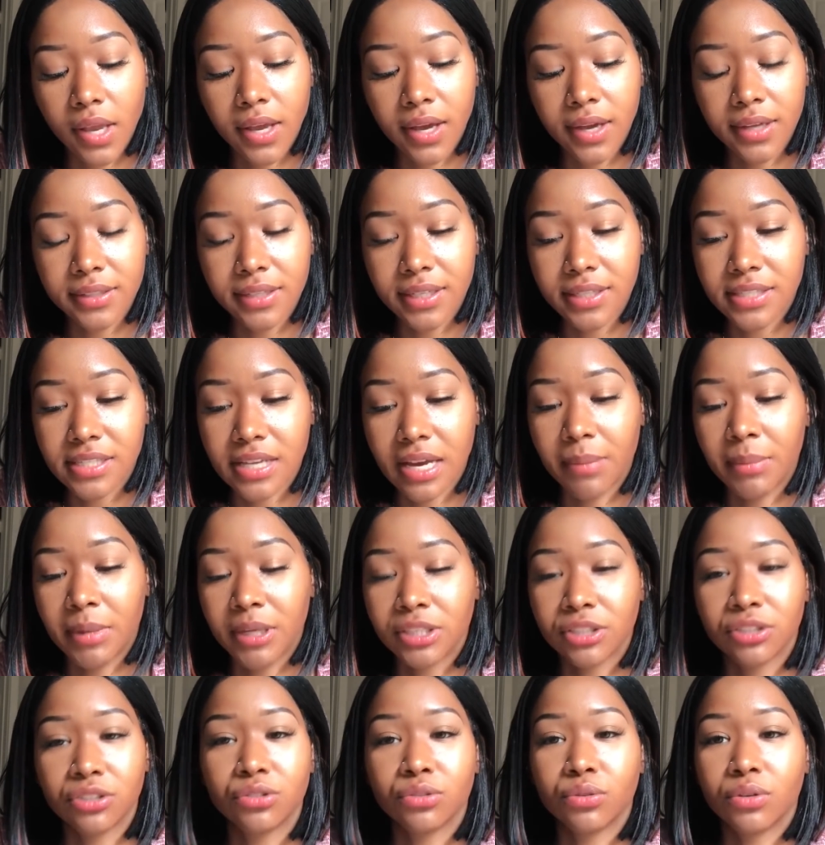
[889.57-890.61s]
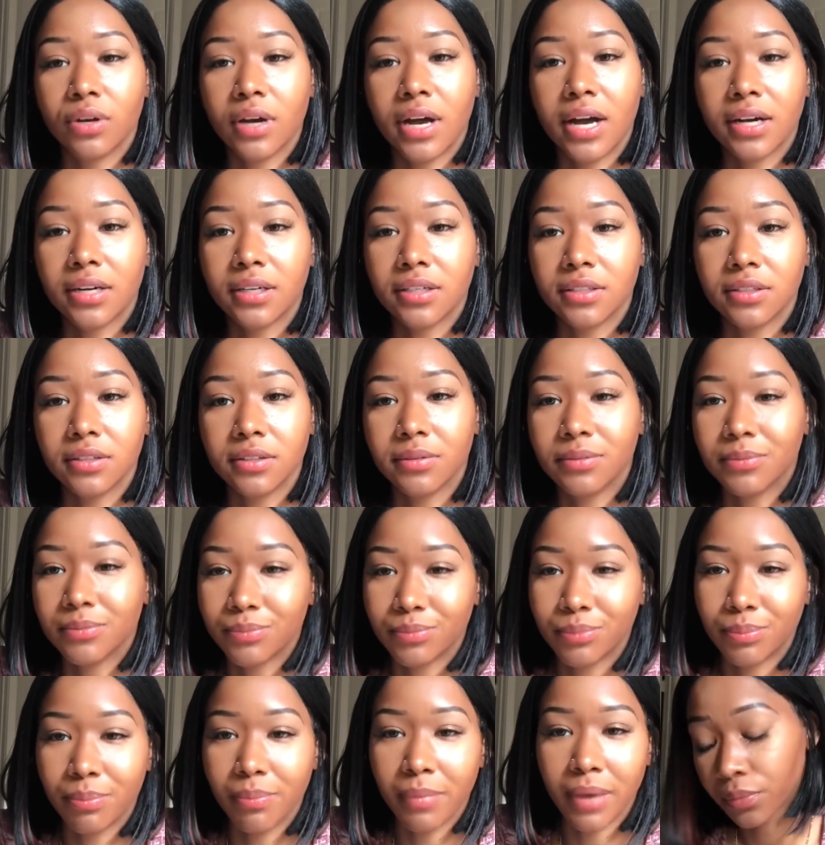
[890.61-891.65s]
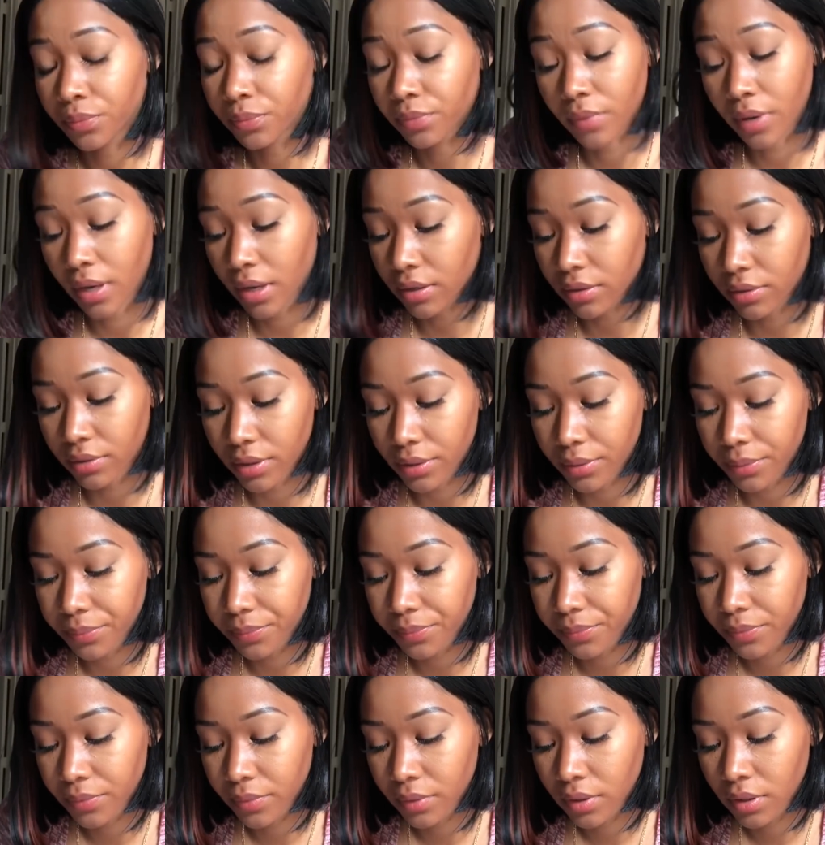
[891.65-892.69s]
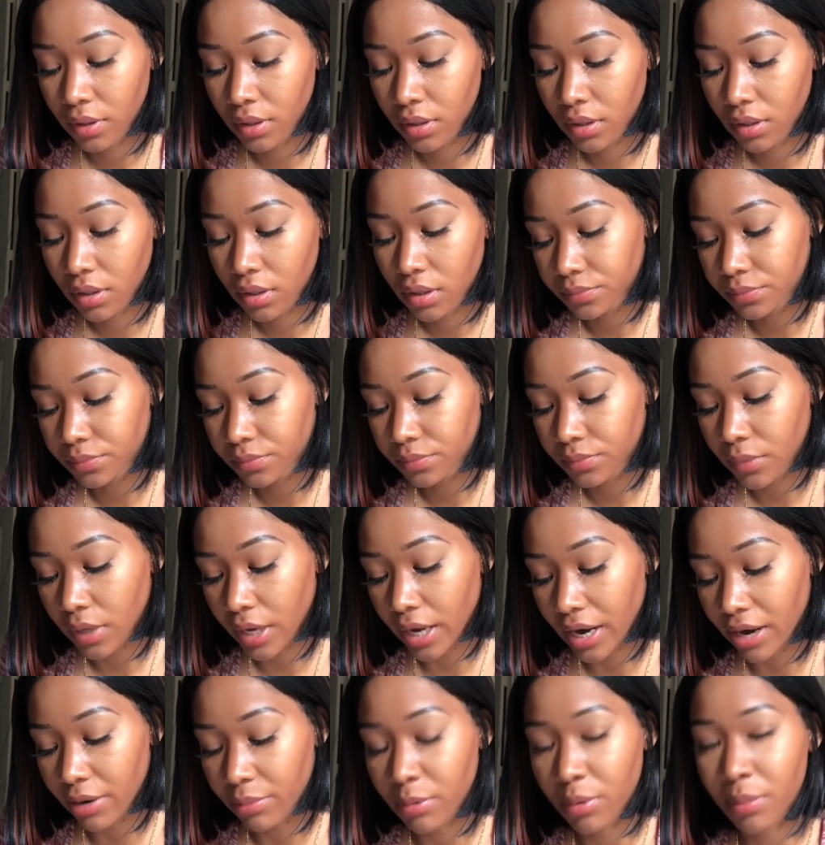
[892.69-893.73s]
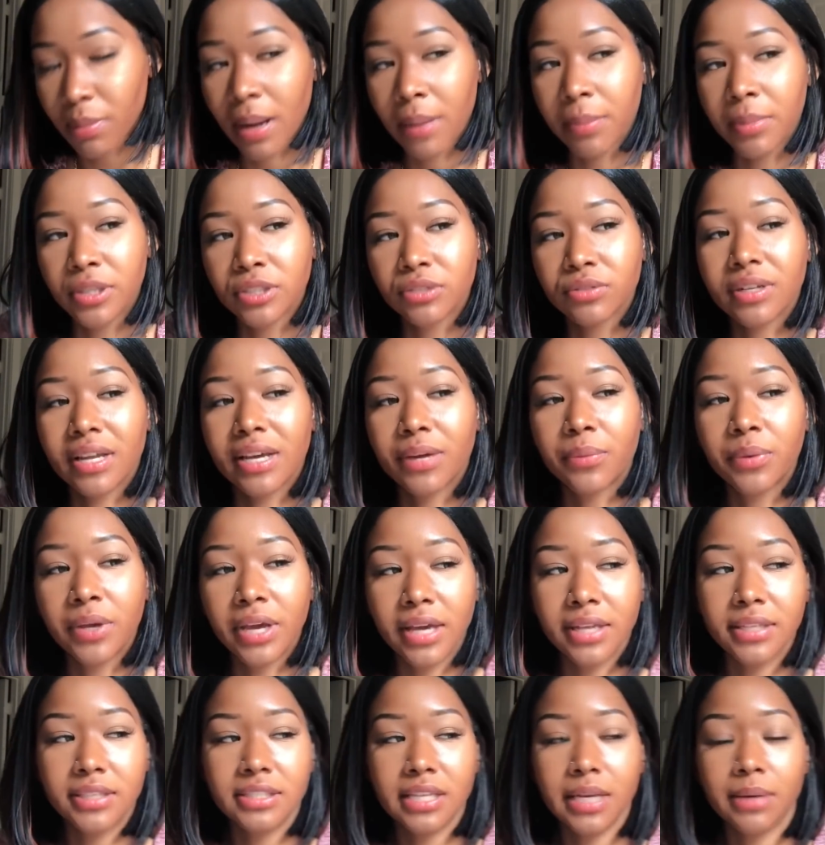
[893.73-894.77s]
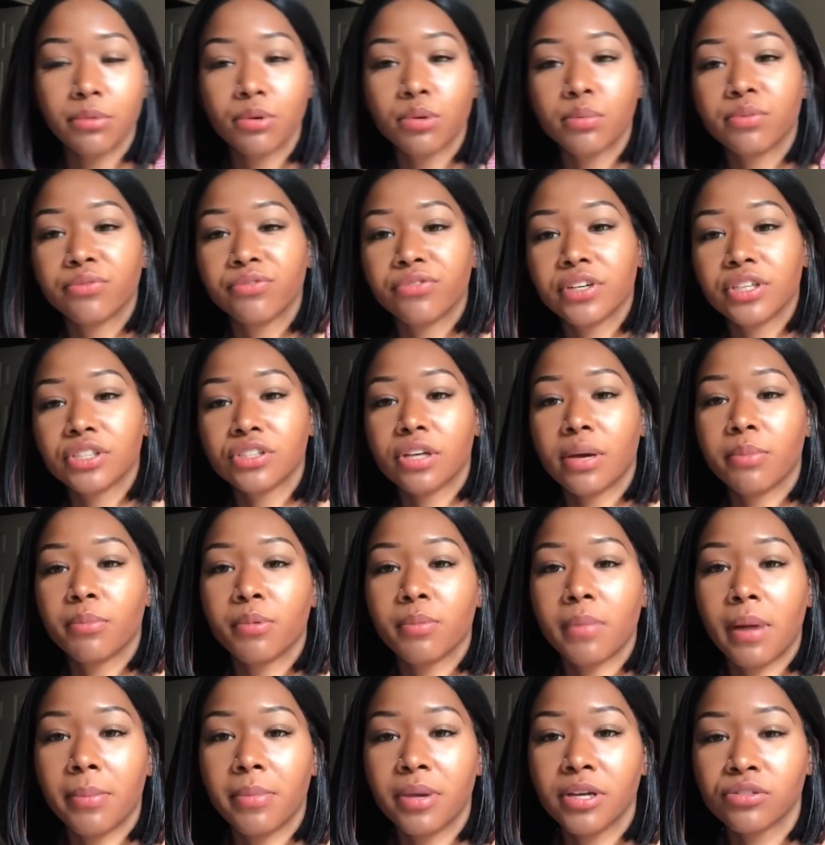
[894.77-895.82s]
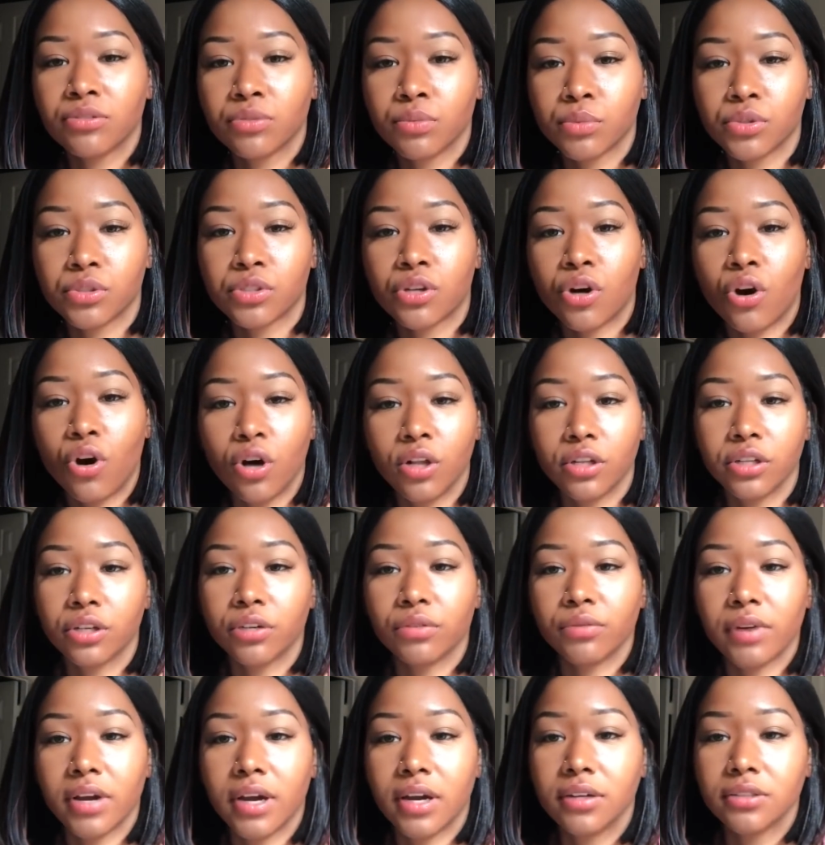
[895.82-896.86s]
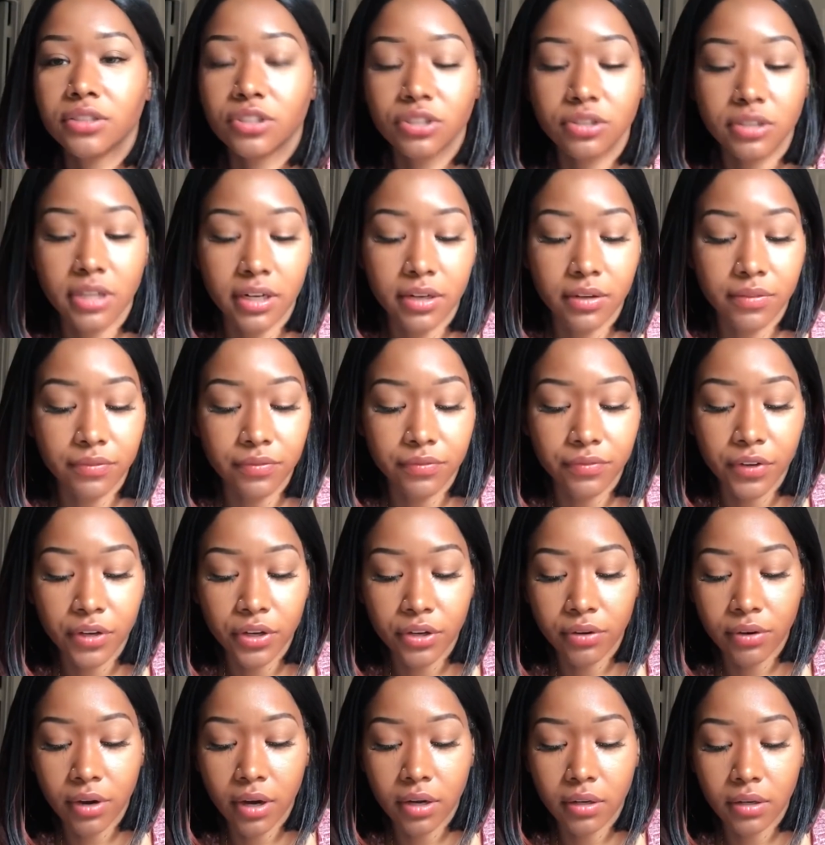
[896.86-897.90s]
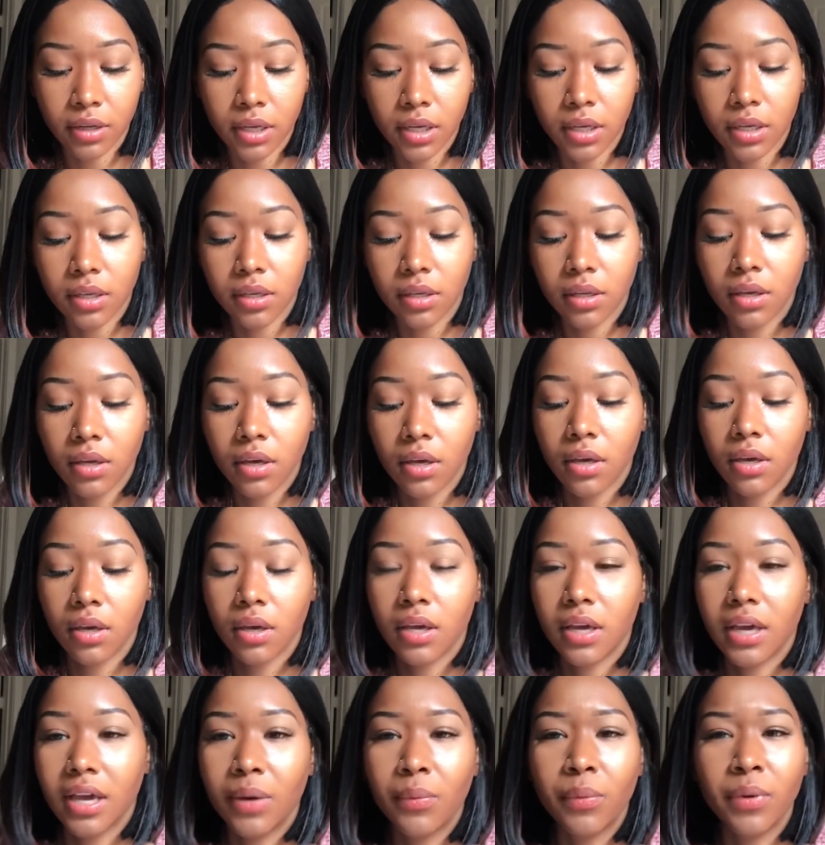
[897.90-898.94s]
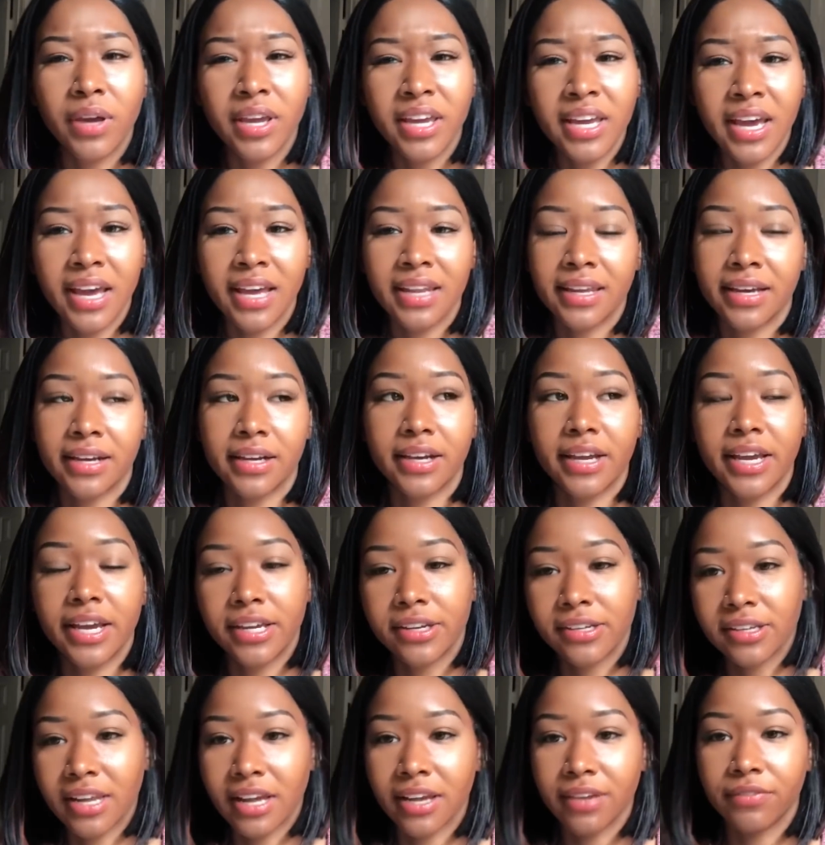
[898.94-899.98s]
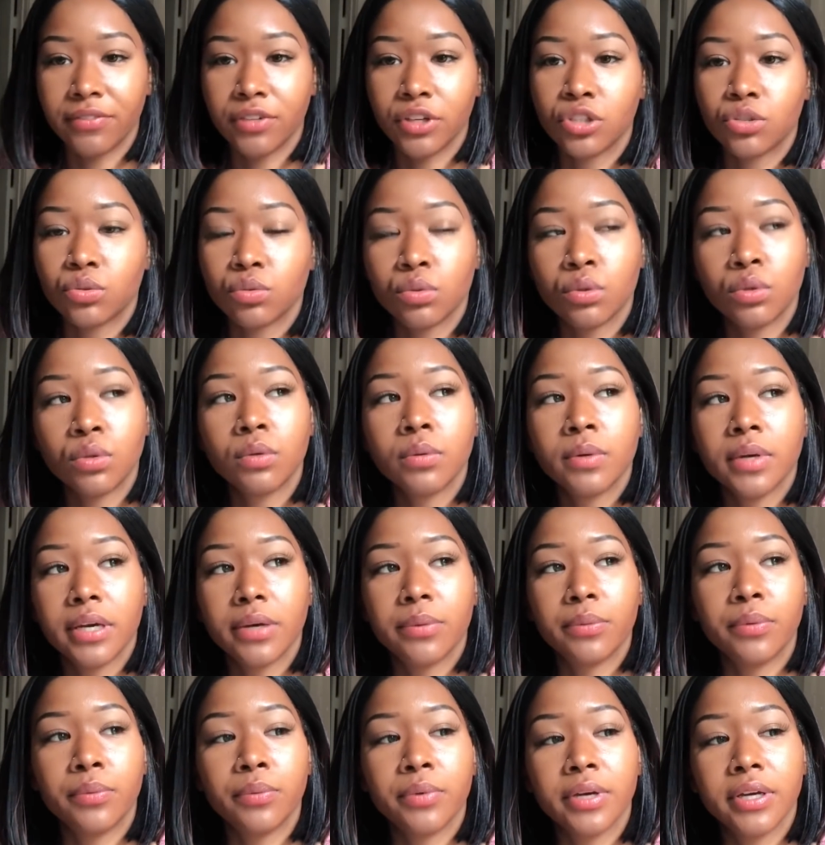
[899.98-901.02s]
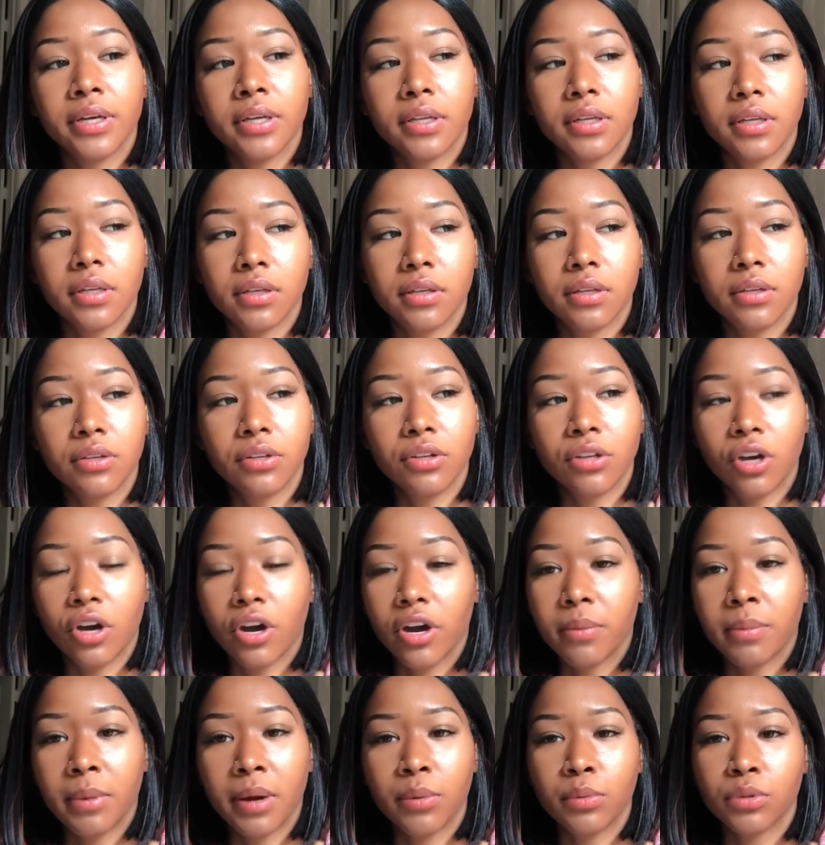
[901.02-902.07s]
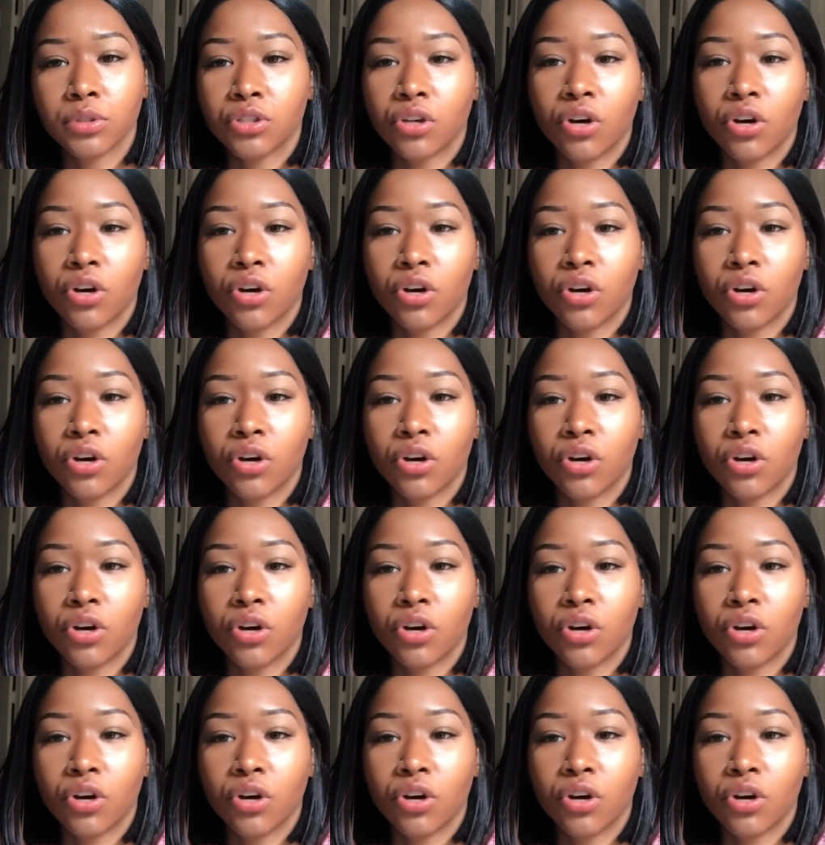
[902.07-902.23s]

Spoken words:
at that time, I just thought I could have made, I don't know. And I remember my best friend, like, we had the same group of friends, so I remember my best friend was calling around just trying to figure out, like, and he had like a candlelight vigil, and we went, and everybody was